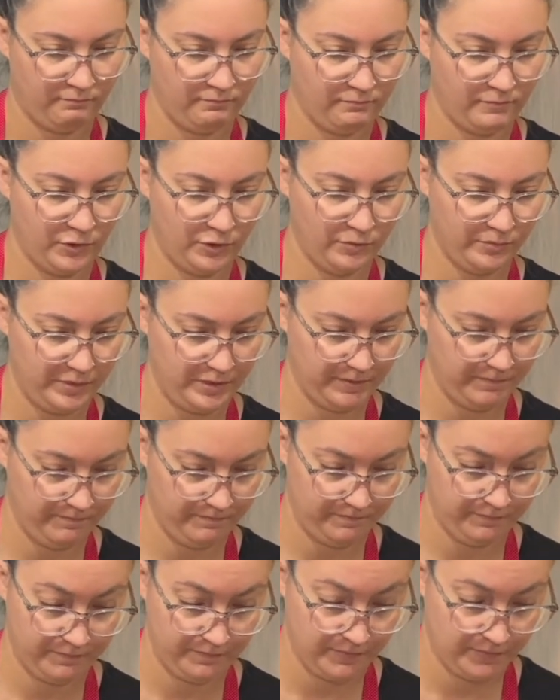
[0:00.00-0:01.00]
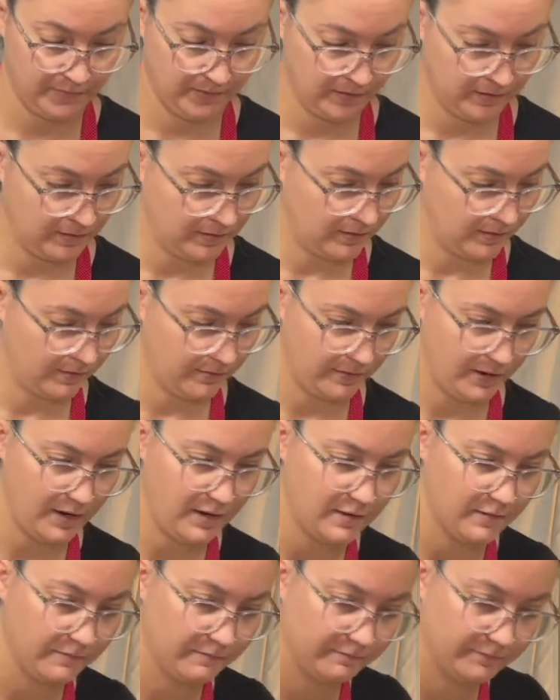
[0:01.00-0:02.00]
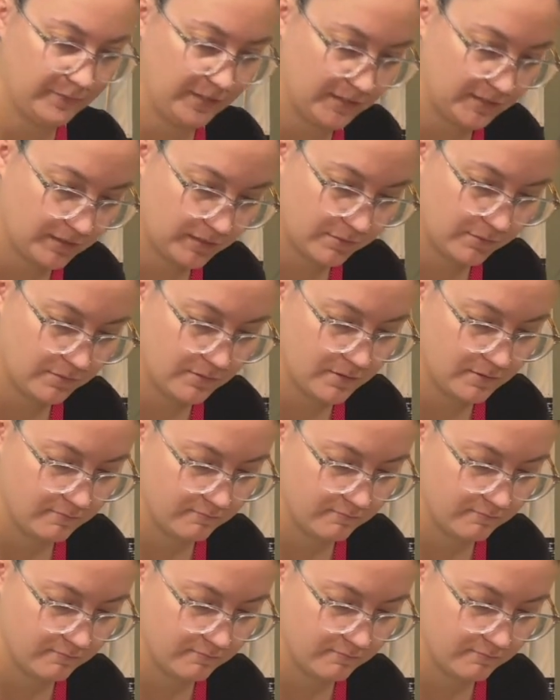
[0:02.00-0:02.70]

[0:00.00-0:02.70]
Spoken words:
Oops. All right, that's cool.